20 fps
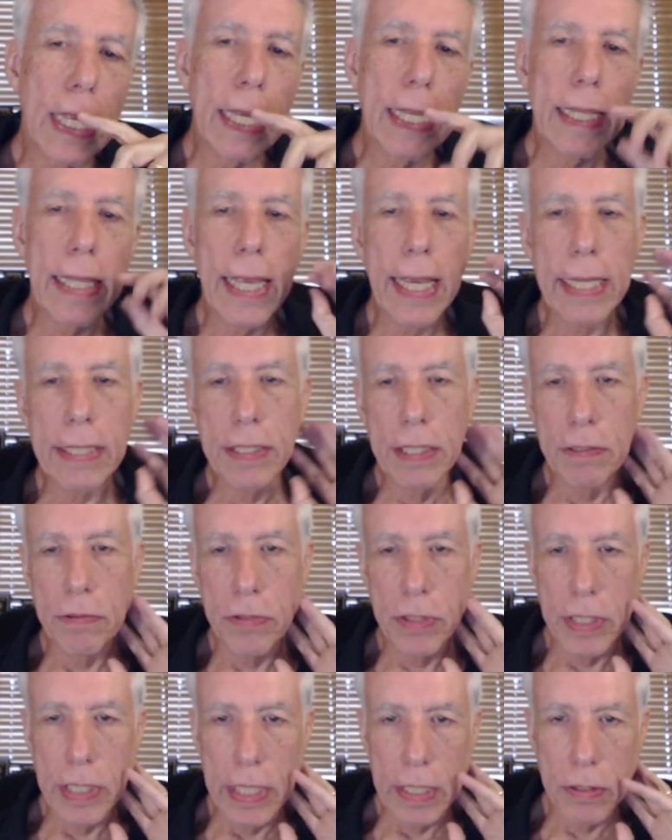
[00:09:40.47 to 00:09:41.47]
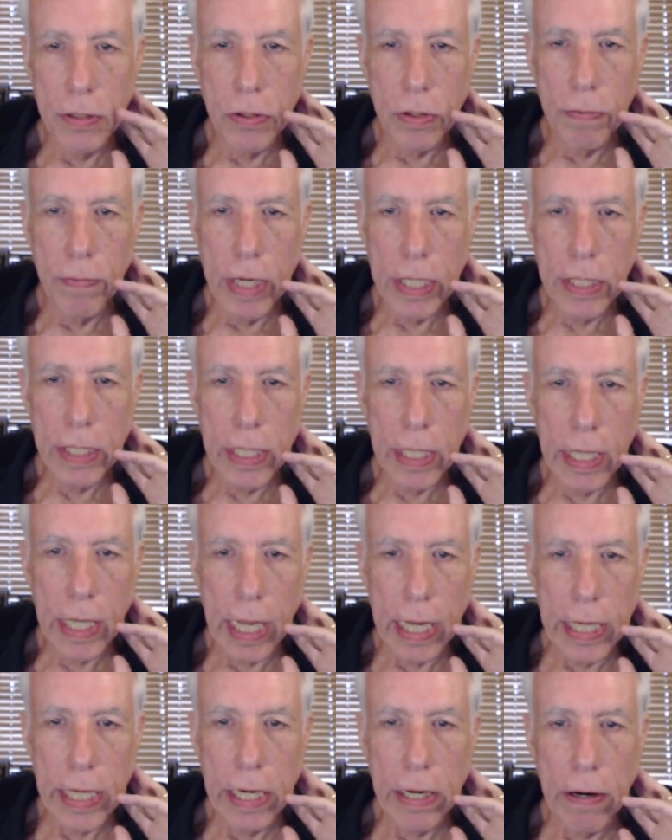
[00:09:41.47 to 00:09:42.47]
That's interesting. So he wants to
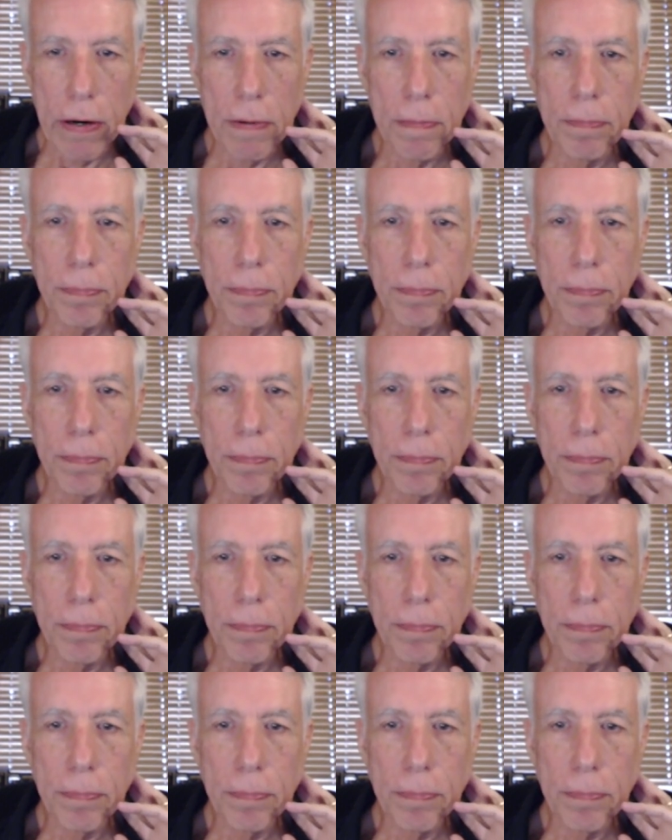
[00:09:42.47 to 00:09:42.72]
cut here.